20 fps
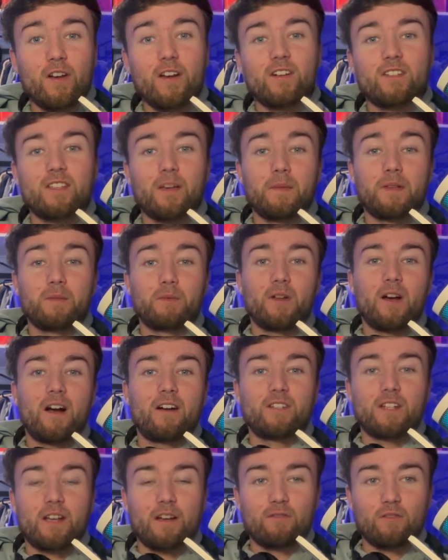because that means we don't
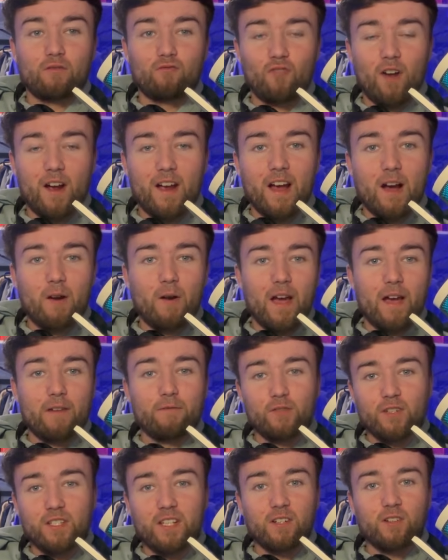actually have to write out every
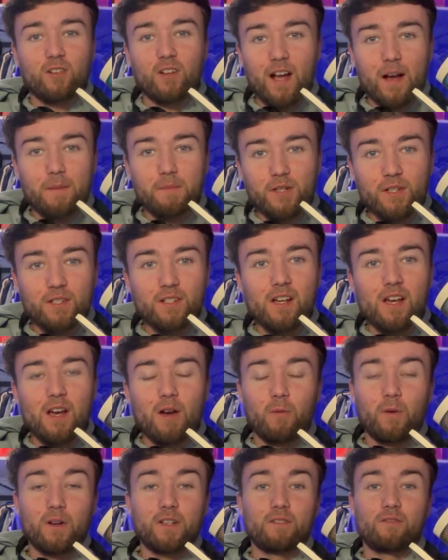single caption,
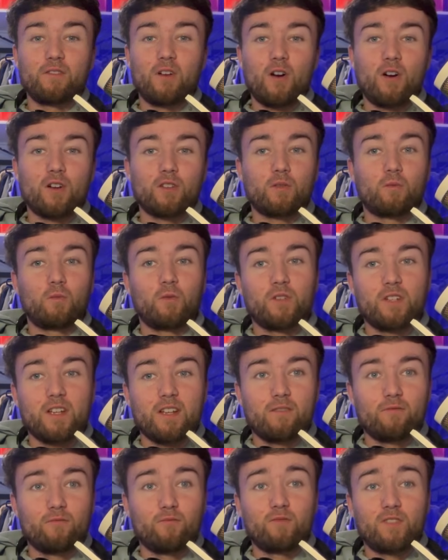which of course would
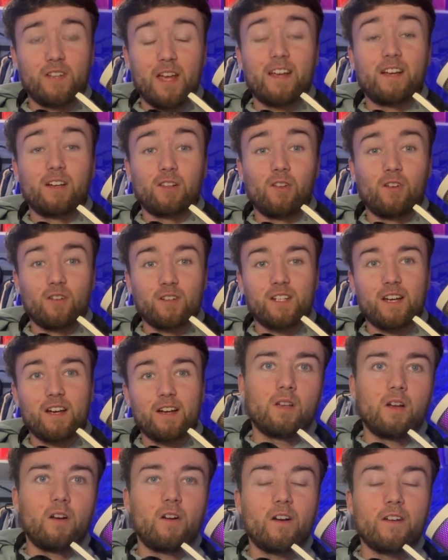take a long time.
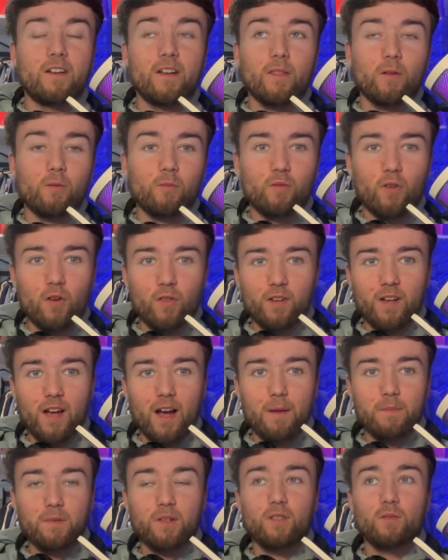Alright, now that we've got the
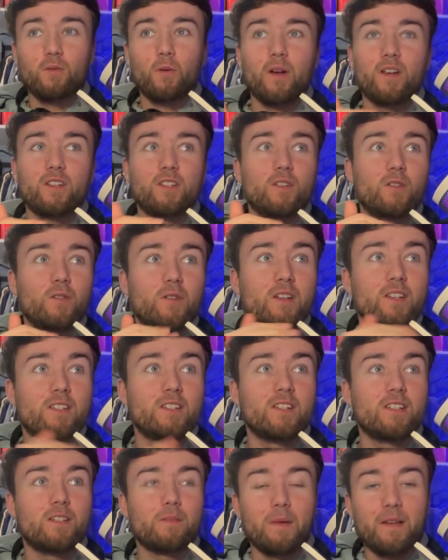captions, what we actually do is need
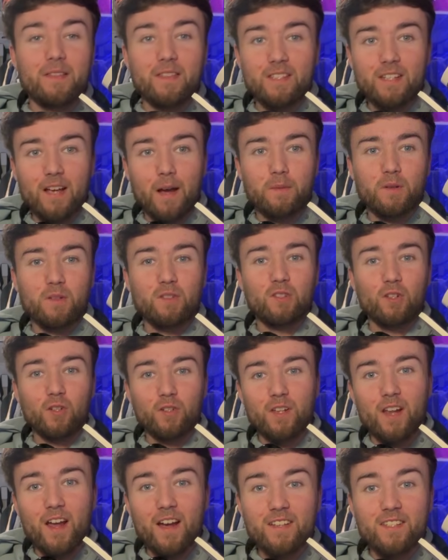to make these captions look
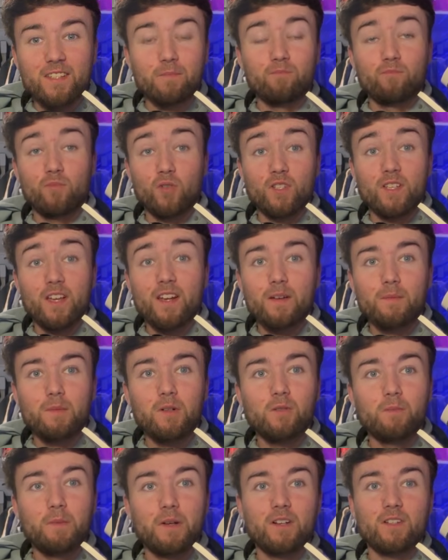nice and
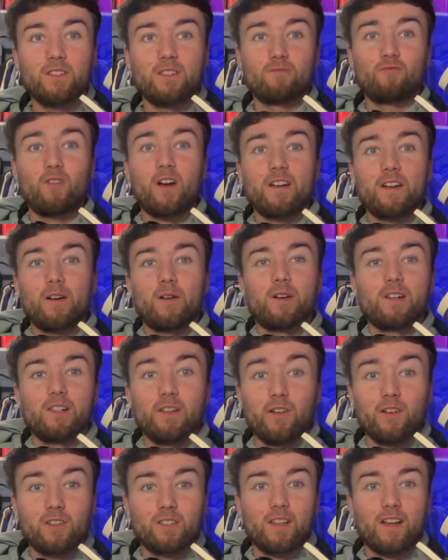presentable, because right now it
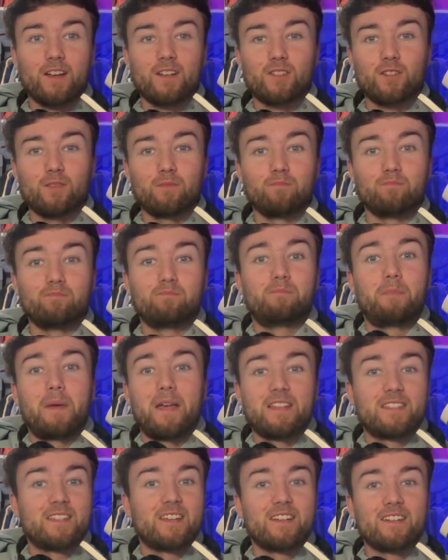looks like some
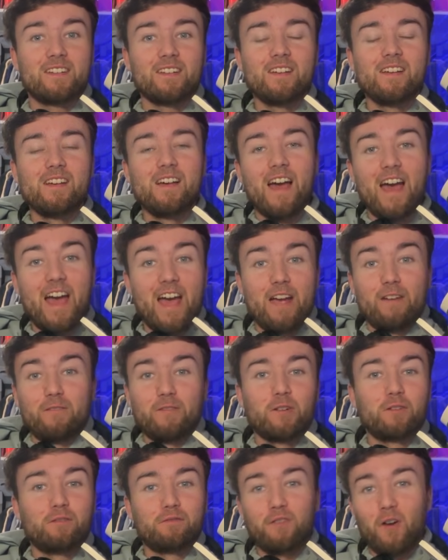basic
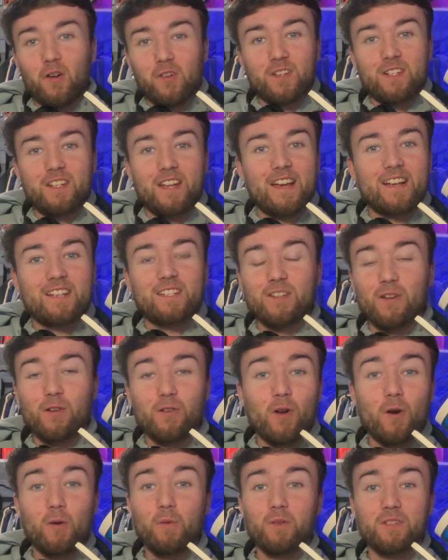Arial font text. You know,
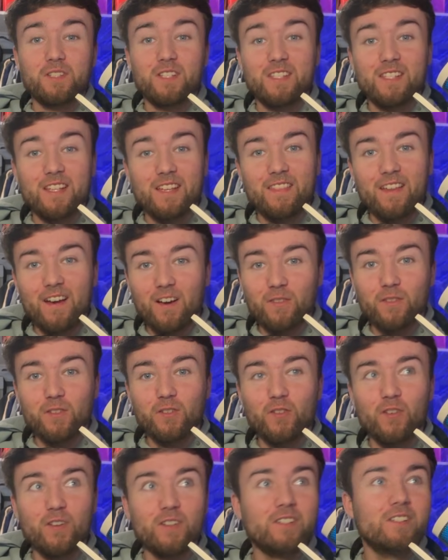no one wants to see that on the
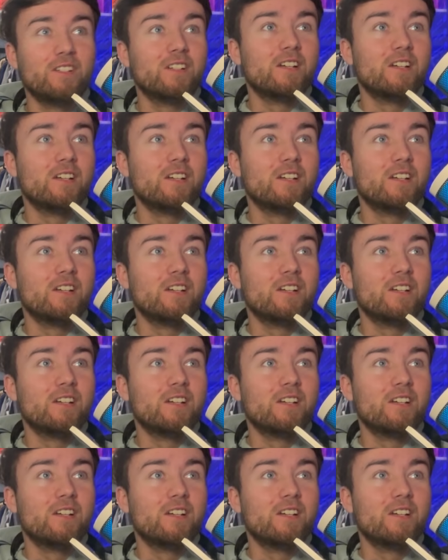screen.